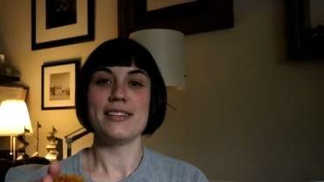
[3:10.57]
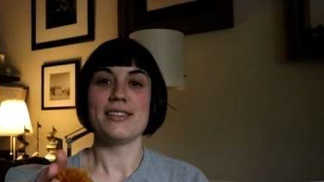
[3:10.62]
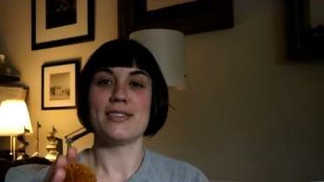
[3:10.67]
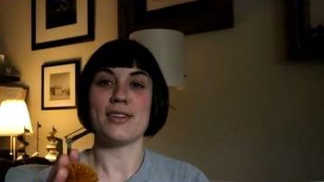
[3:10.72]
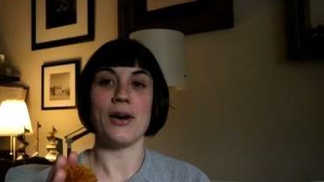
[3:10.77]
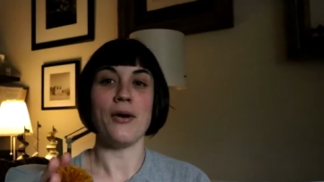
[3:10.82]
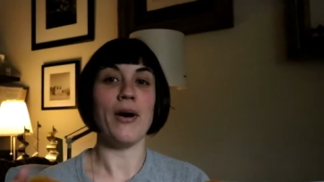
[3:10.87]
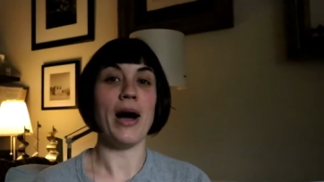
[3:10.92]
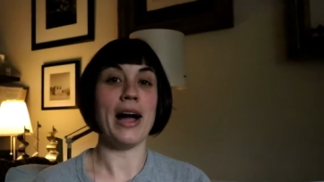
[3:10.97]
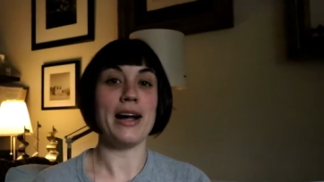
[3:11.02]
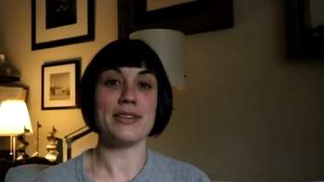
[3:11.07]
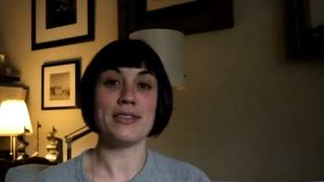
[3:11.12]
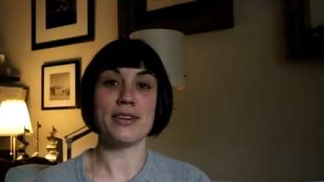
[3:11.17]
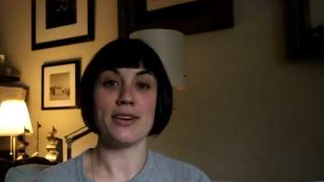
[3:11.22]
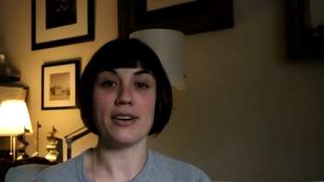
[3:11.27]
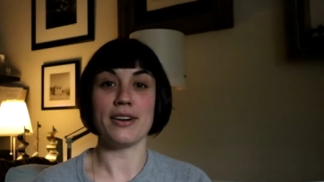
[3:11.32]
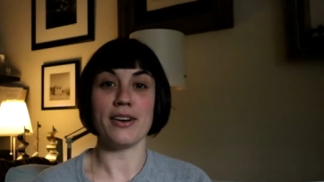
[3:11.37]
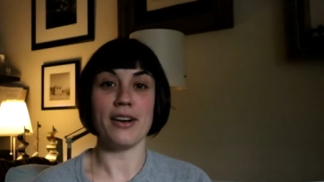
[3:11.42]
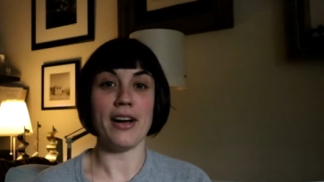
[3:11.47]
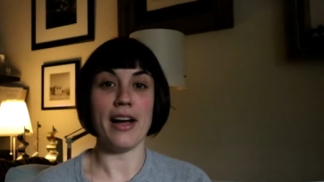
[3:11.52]
So I
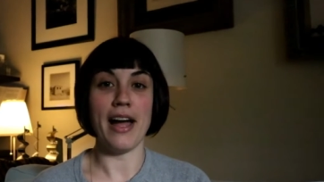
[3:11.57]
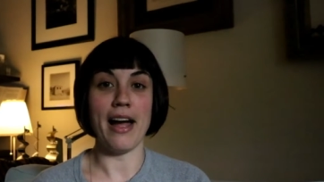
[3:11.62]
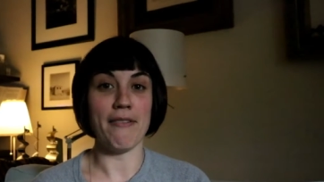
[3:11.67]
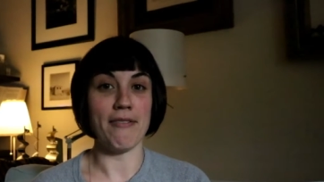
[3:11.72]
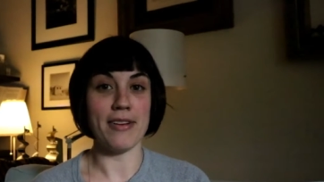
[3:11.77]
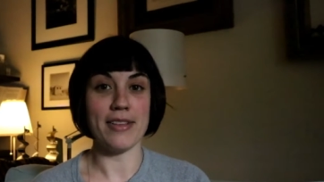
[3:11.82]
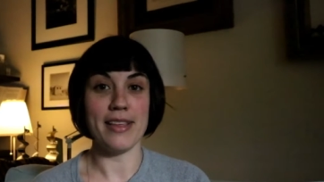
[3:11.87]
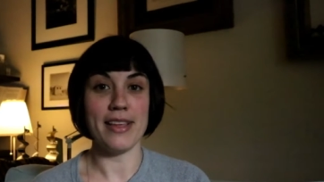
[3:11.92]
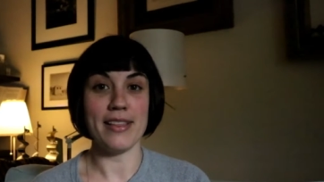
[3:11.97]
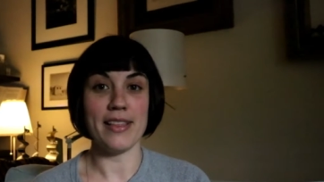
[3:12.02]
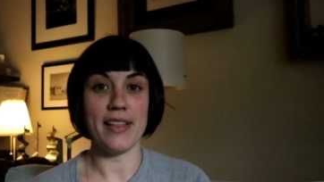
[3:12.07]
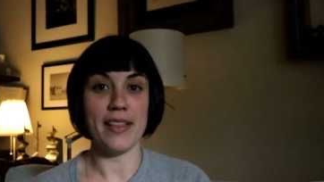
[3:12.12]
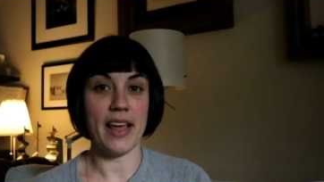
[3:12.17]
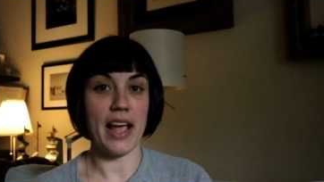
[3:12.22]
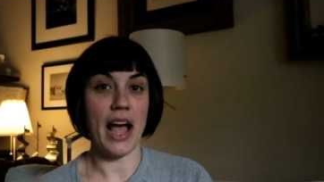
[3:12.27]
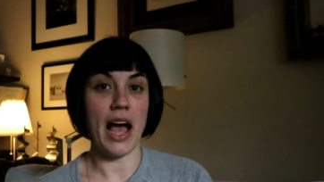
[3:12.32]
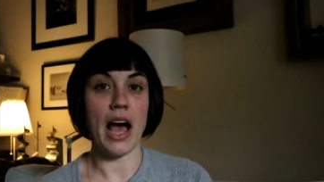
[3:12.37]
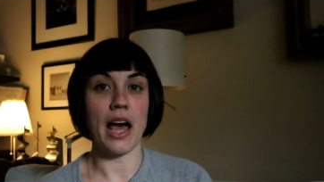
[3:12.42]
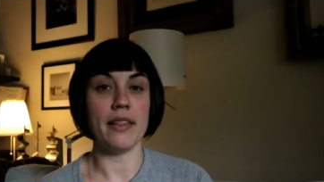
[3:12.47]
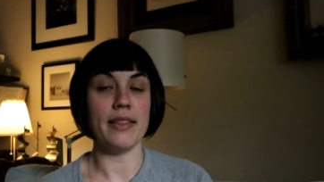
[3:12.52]
took everything that
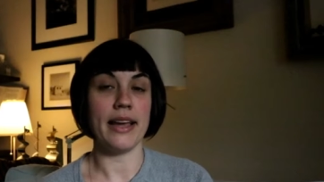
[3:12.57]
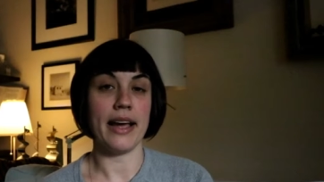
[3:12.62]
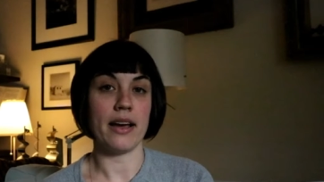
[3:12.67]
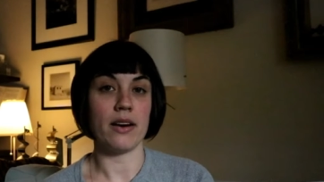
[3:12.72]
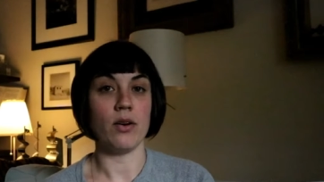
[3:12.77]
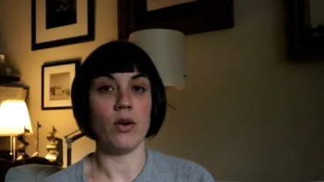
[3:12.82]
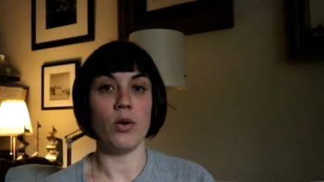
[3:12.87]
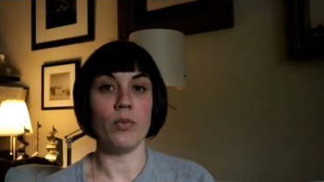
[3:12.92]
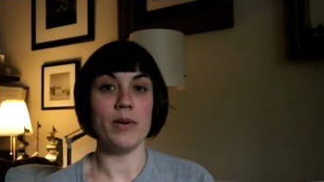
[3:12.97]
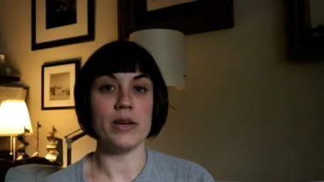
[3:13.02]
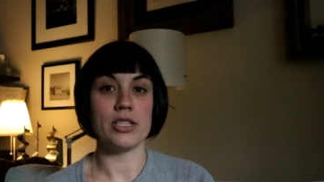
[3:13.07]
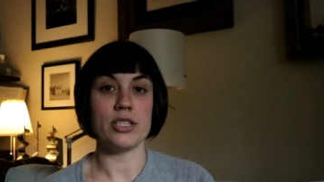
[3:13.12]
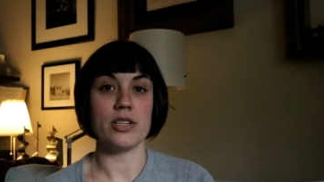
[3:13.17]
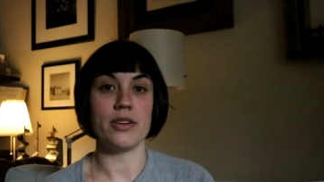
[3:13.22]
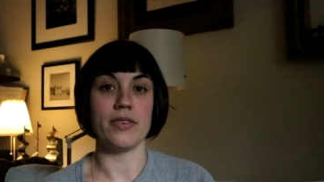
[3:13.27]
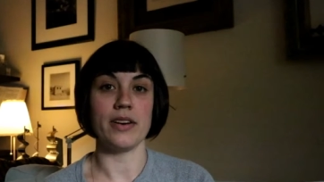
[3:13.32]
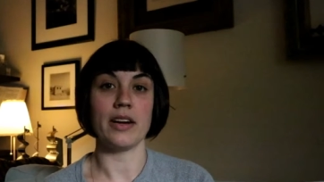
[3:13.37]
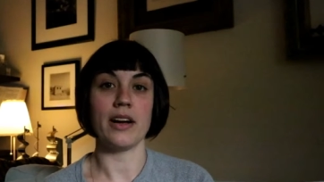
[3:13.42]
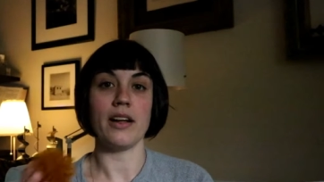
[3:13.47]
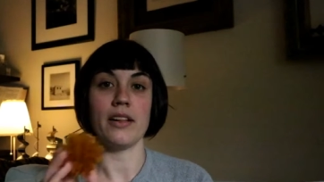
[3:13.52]
they had a whole bunch of
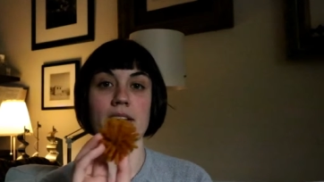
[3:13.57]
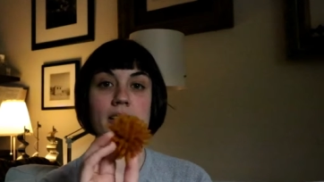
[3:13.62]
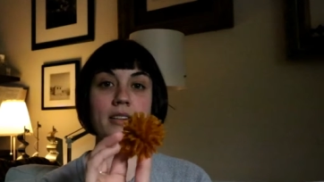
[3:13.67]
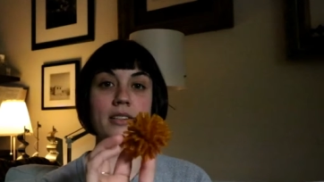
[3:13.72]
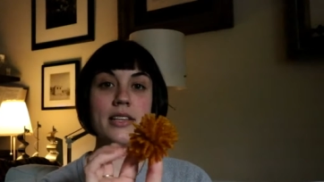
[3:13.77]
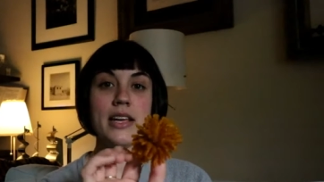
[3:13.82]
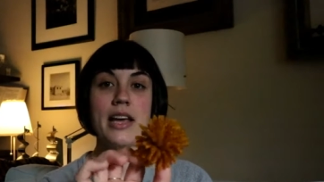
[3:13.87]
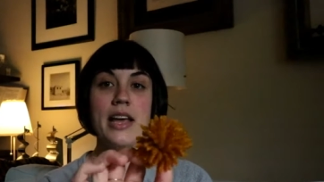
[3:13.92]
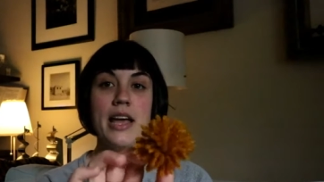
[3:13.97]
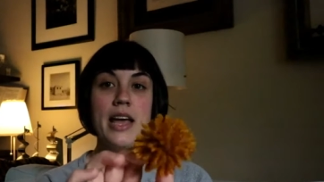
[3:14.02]
different colors,